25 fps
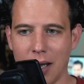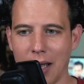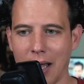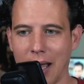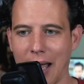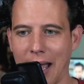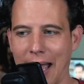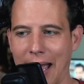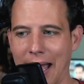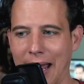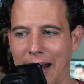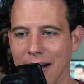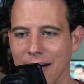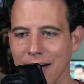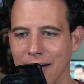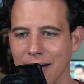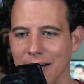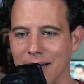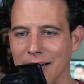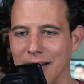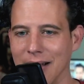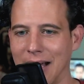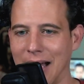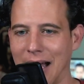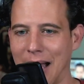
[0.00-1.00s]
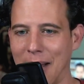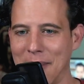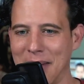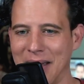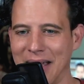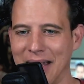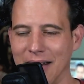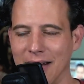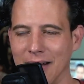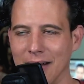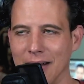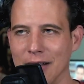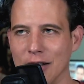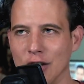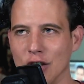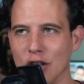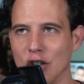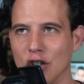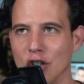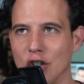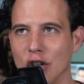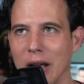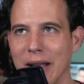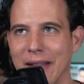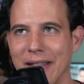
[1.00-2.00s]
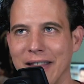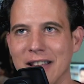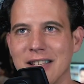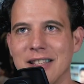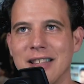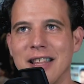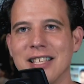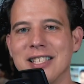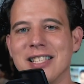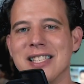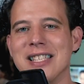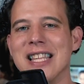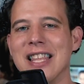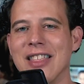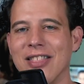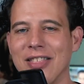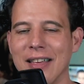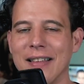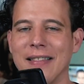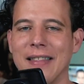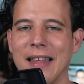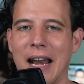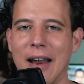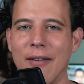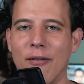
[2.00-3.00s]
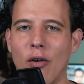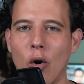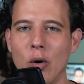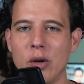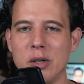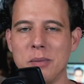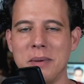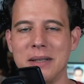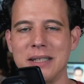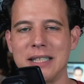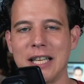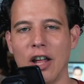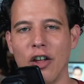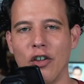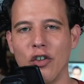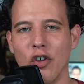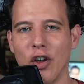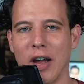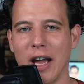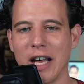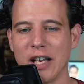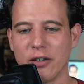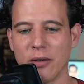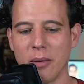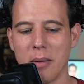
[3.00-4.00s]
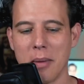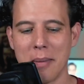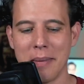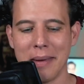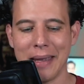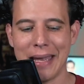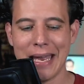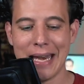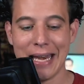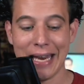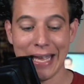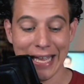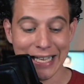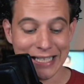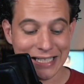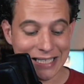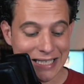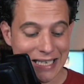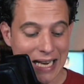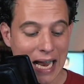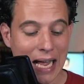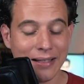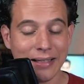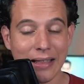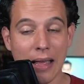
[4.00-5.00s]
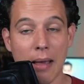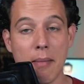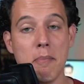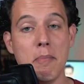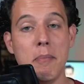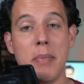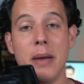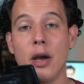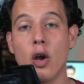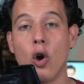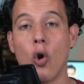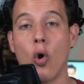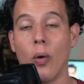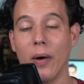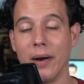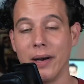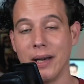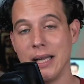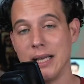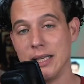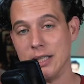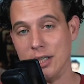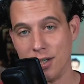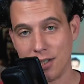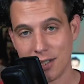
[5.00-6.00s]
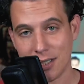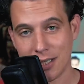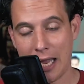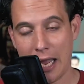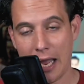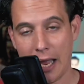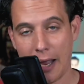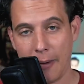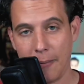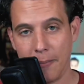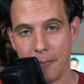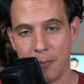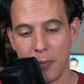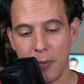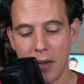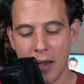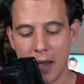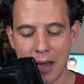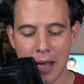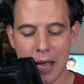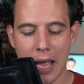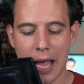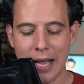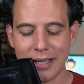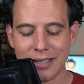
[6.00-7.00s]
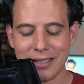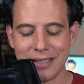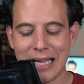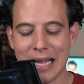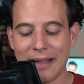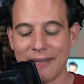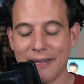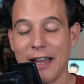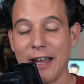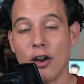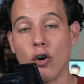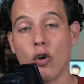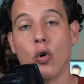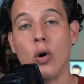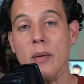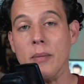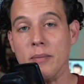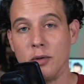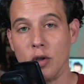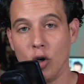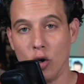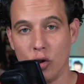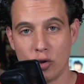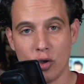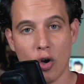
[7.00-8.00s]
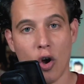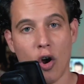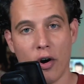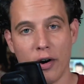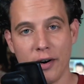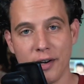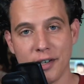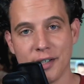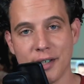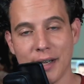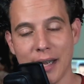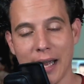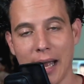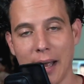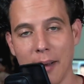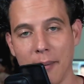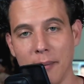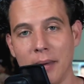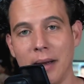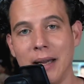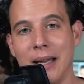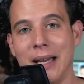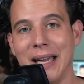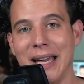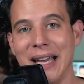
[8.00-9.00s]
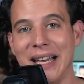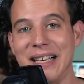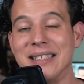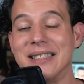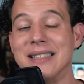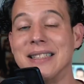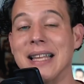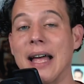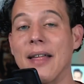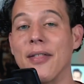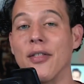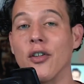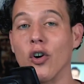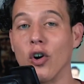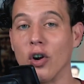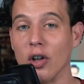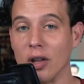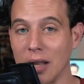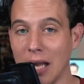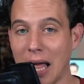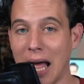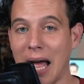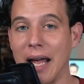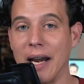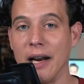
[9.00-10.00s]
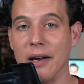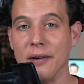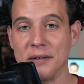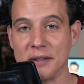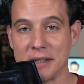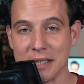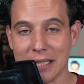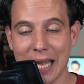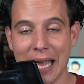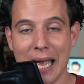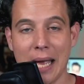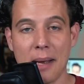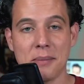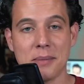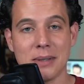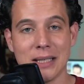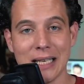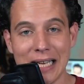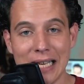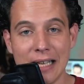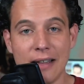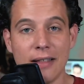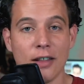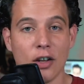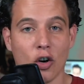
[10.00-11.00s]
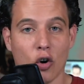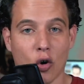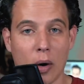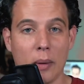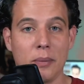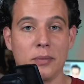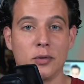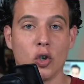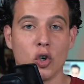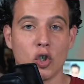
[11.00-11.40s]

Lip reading: And I mean, this is the thing that I've always been telling you guys from the beginning. It's not that Bitcoin is a scam. It's not that cryptos are a scam. It's that there are a lot of scams in the crypto